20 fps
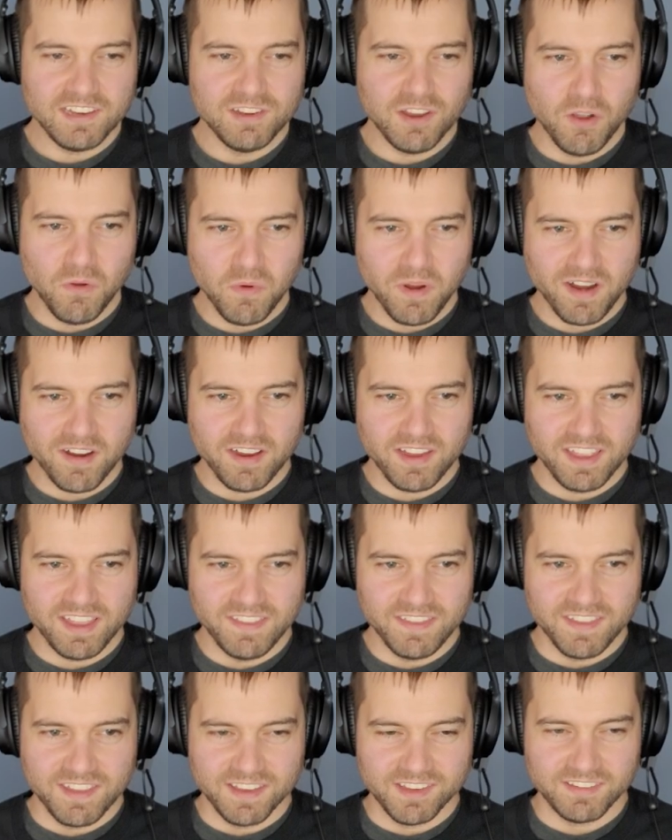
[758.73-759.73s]
nowhere
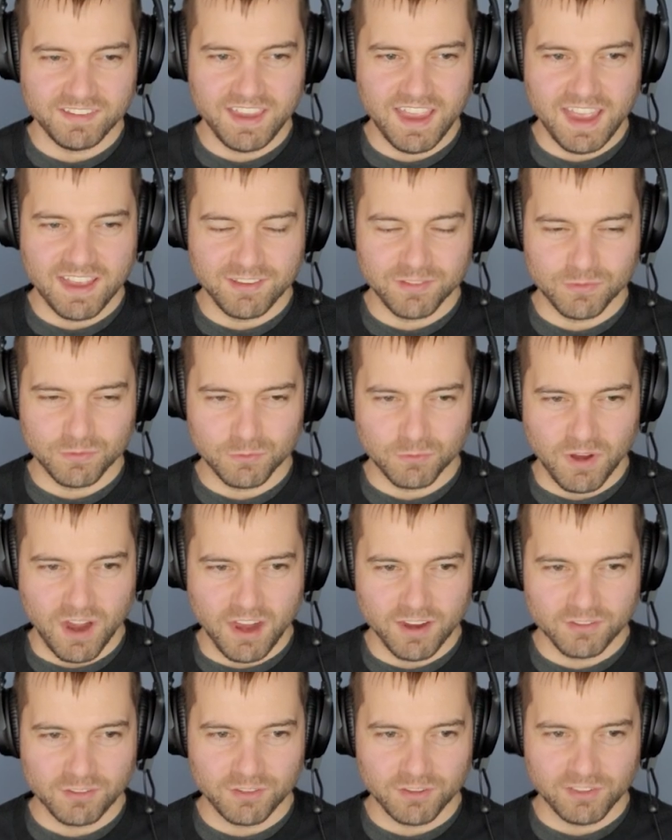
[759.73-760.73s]
in this has
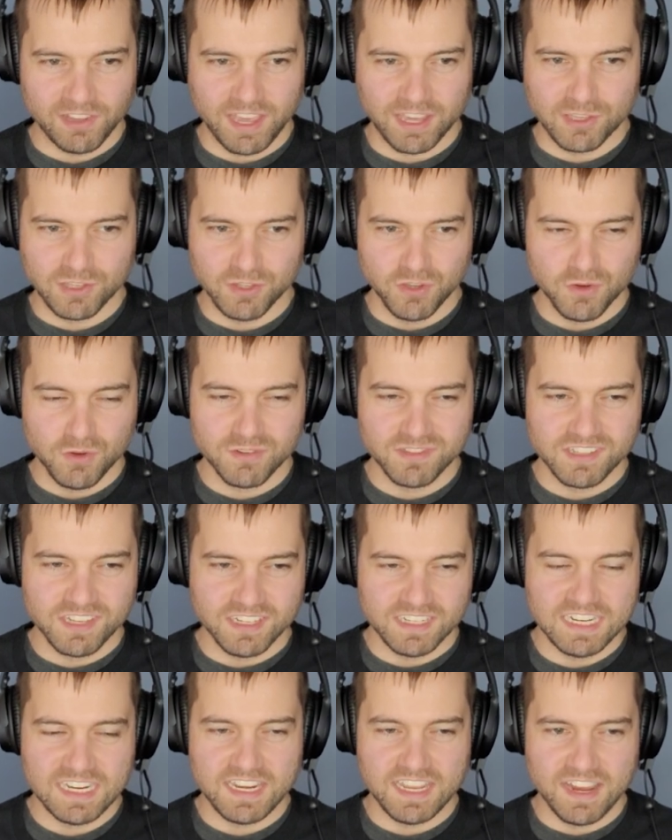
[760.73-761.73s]
Roxor like used the
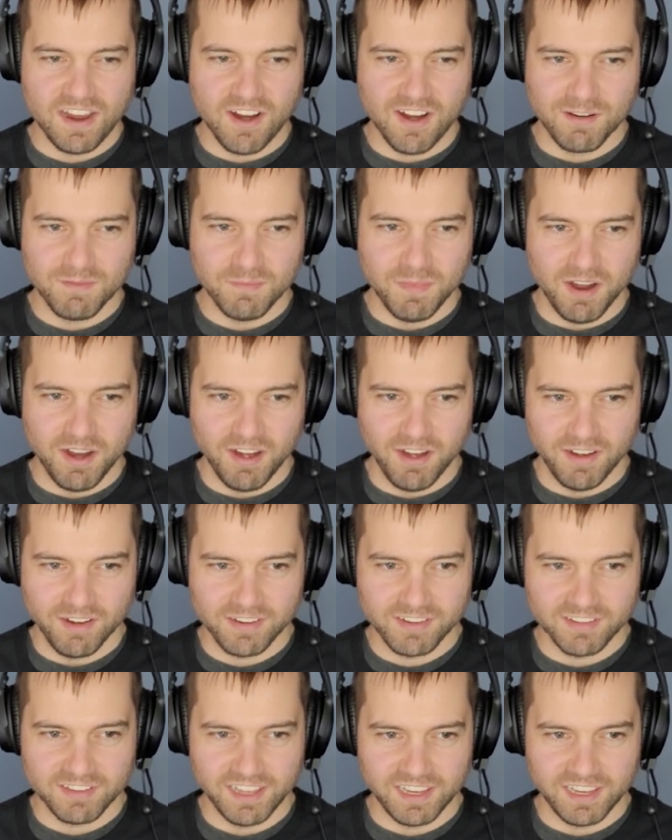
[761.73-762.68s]
D D R mark.